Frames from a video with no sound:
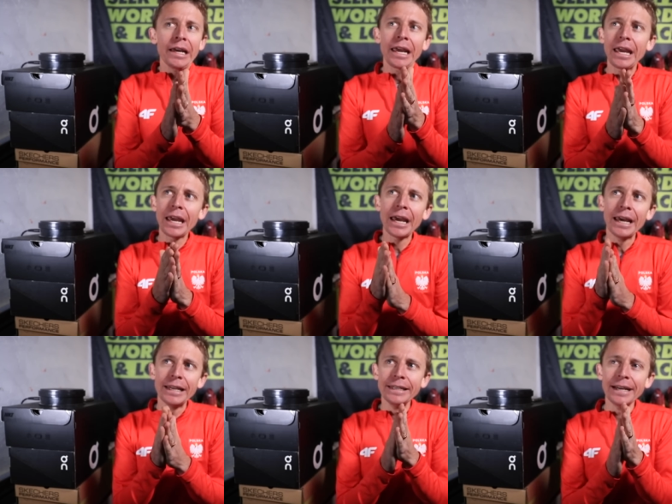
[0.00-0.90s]

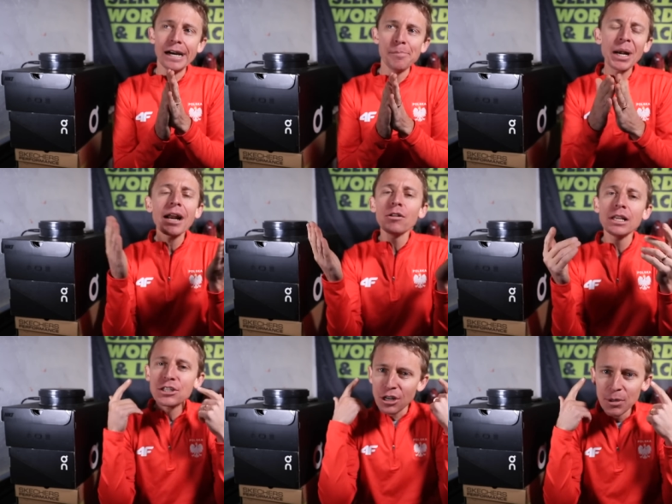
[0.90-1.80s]
And uh, but I don't
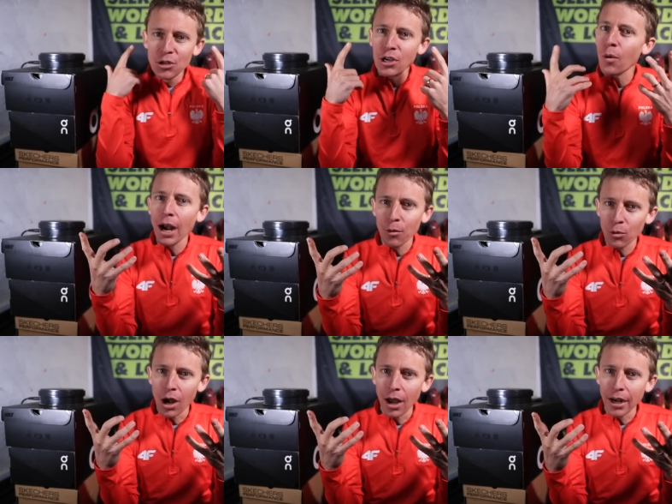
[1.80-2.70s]
listen to music when I
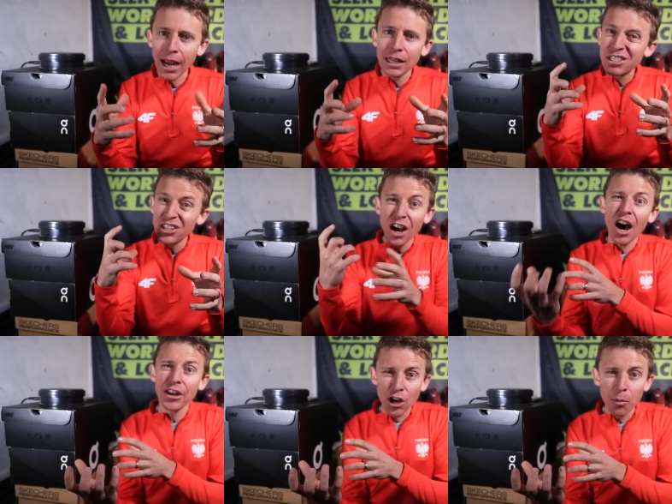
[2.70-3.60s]
run. I listen to
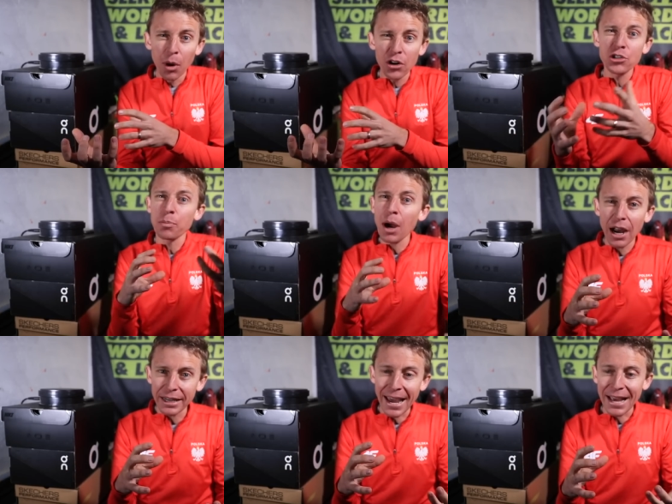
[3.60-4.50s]
audiobooks or
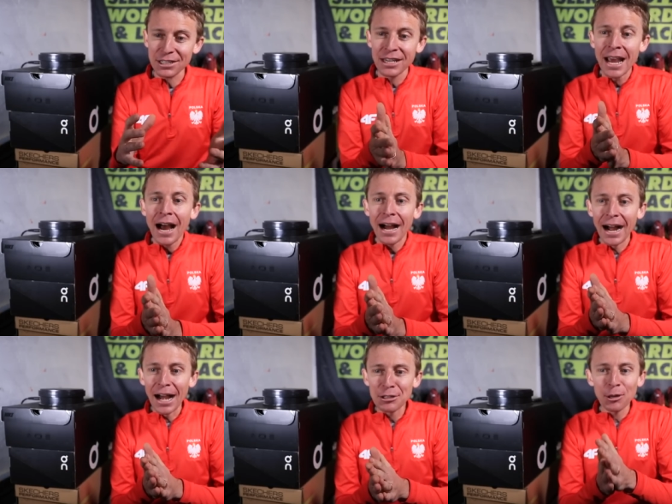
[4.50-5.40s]
podcasts.
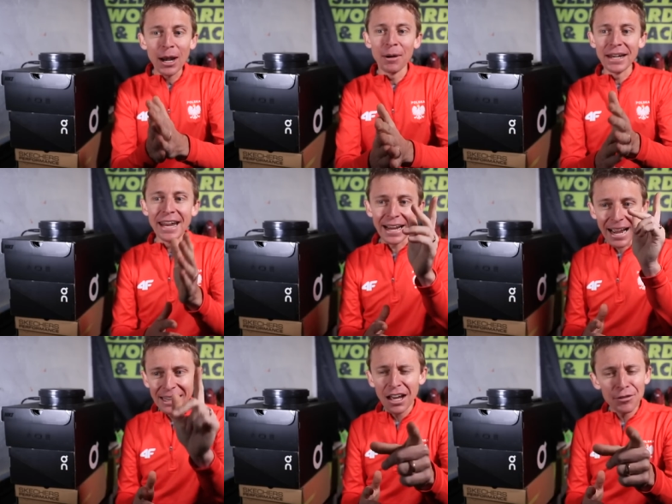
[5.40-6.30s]
Uh, so anyway, Nick,
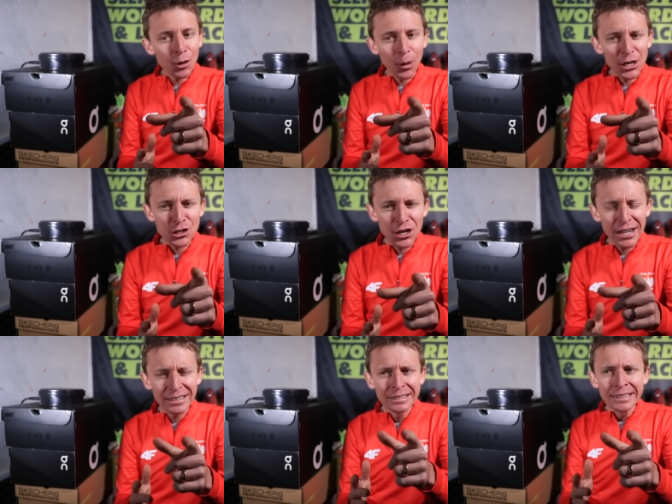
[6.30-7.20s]
I love the
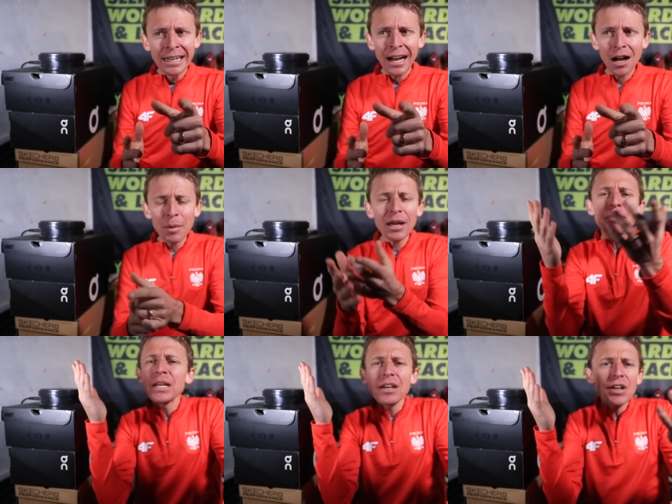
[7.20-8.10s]
question. Um,
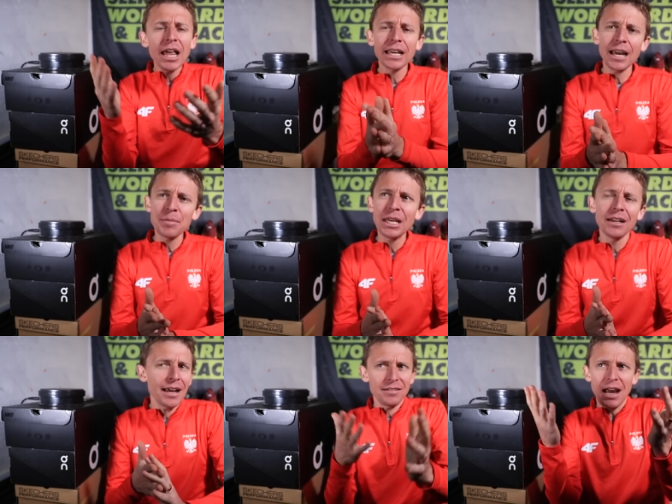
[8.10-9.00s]
but even like, I mean,
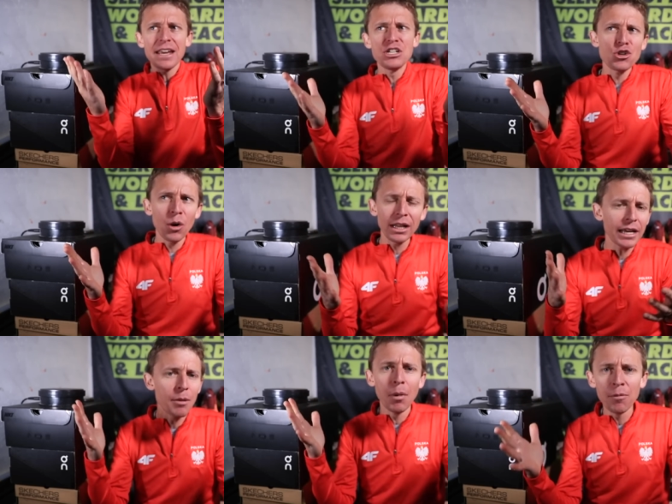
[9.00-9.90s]
I, I enjoy
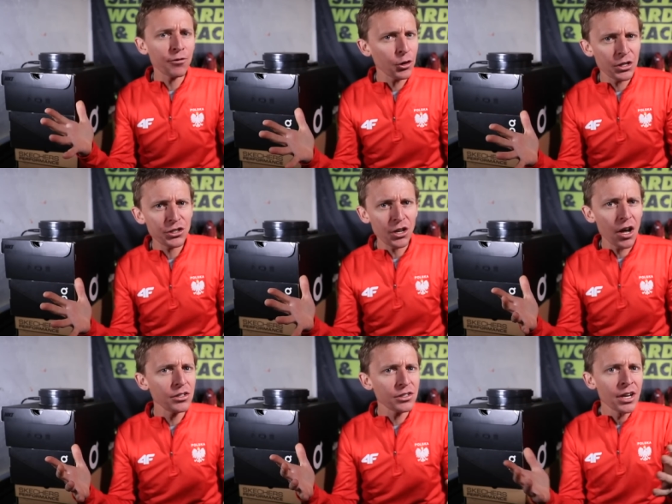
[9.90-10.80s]
like a Mumford and
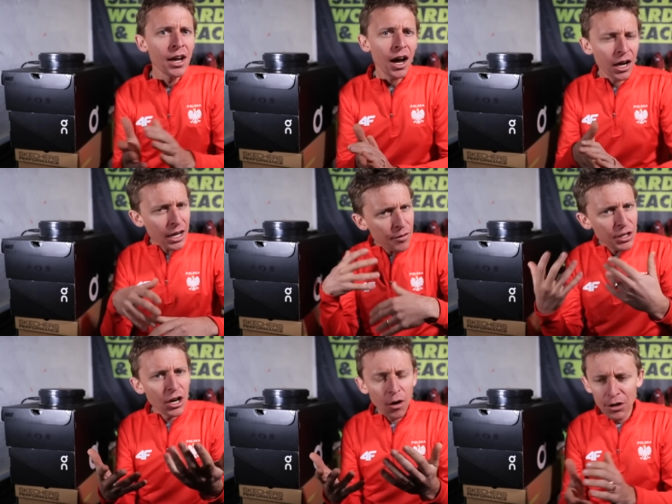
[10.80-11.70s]
Sons, uh, kind of,
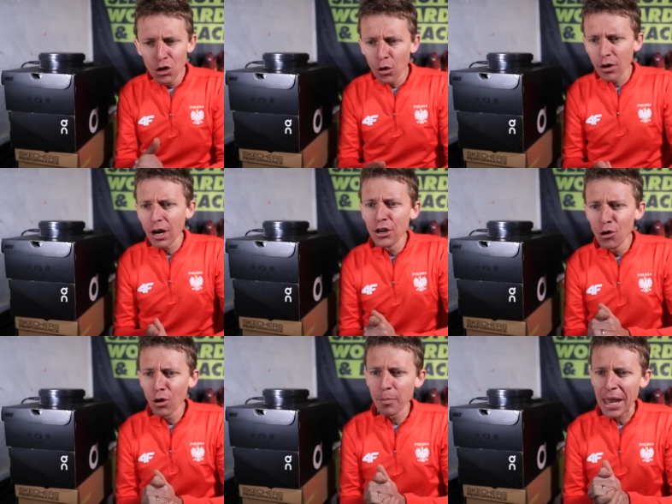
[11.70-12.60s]
you know, a newer, a
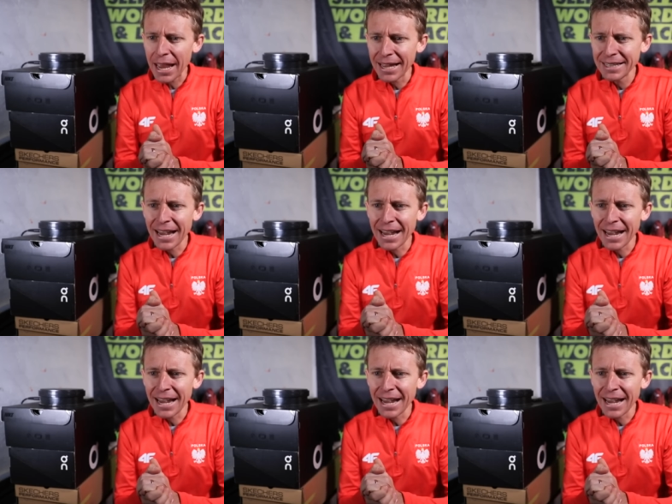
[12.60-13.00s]
newer band.